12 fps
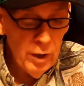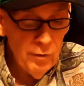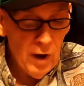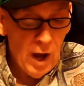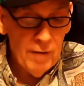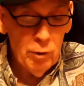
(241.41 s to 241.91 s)
and
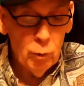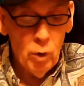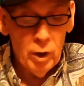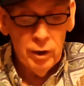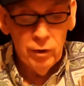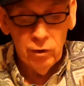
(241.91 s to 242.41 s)
5 and
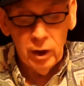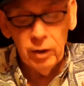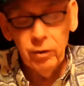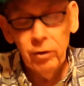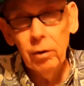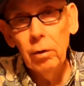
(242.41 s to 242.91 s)
1 and
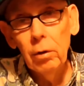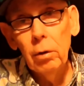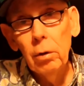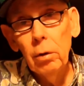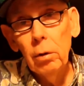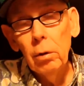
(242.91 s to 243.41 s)
6.
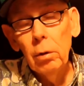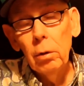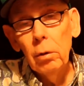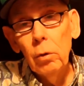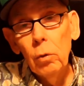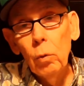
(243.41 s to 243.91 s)

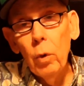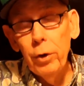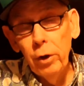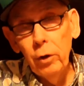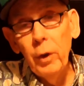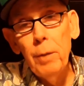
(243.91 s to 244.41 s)
What
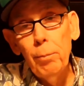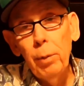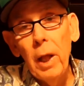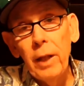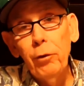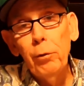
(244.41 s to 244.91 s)
do green
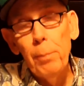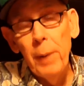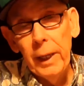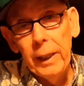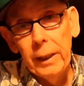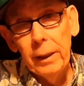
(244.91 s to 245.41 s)
plants
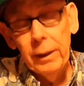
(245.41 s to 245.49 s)
make?